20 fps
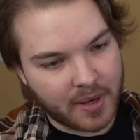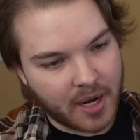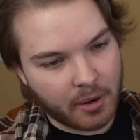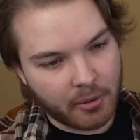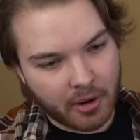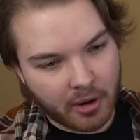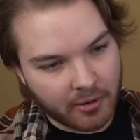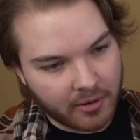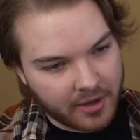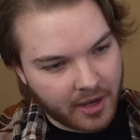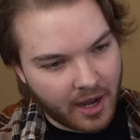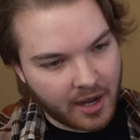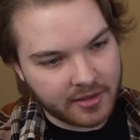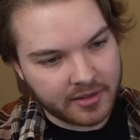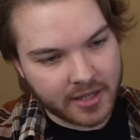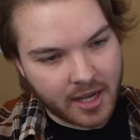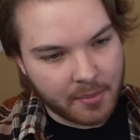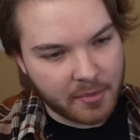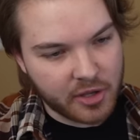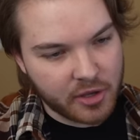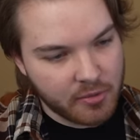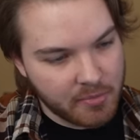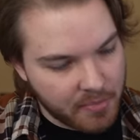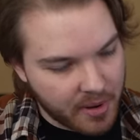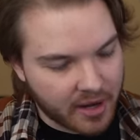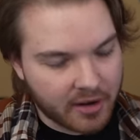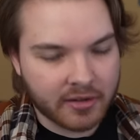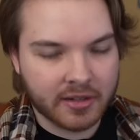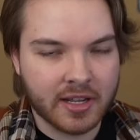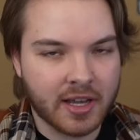Bow Wow, goddammit, you
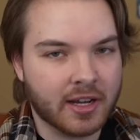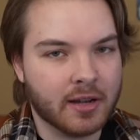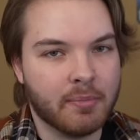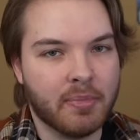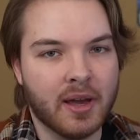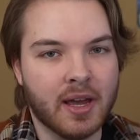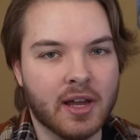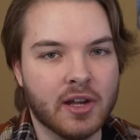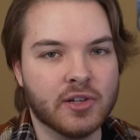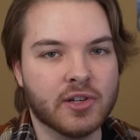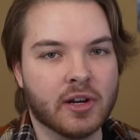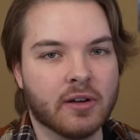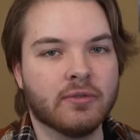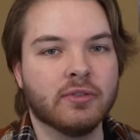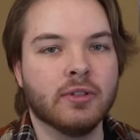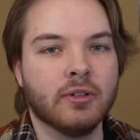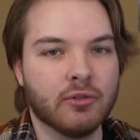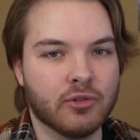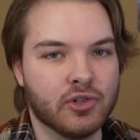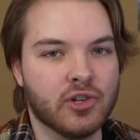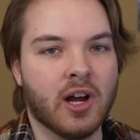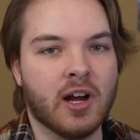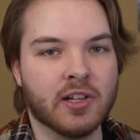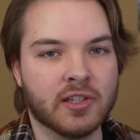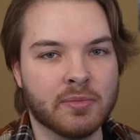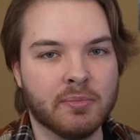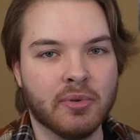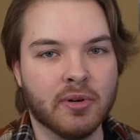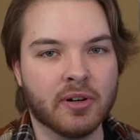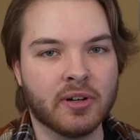better take a page out of Lil
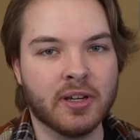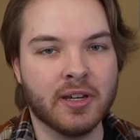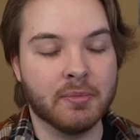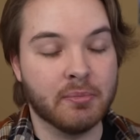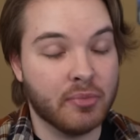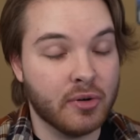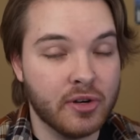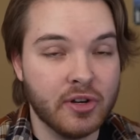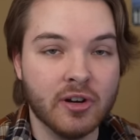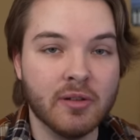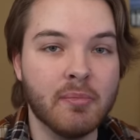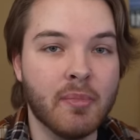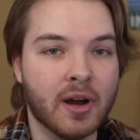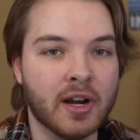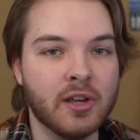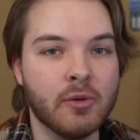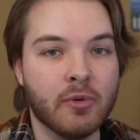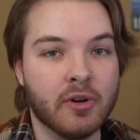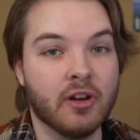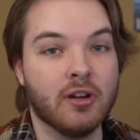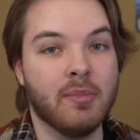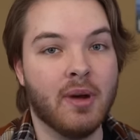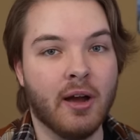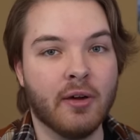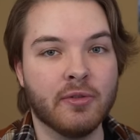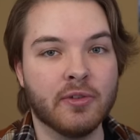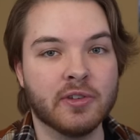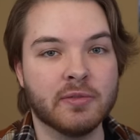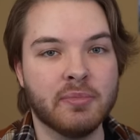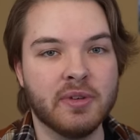Jon's book and put your money where your
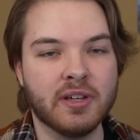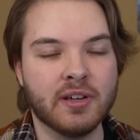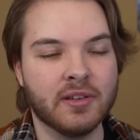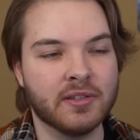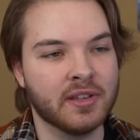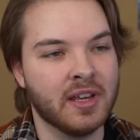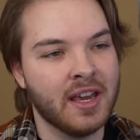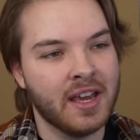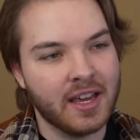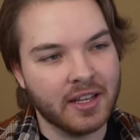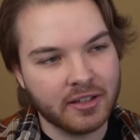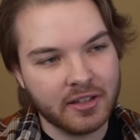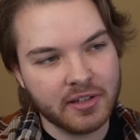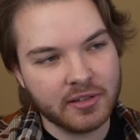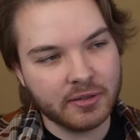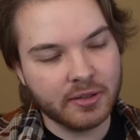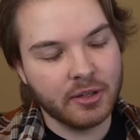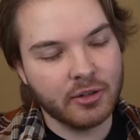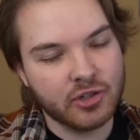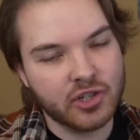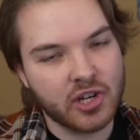mouth is, because at least Lil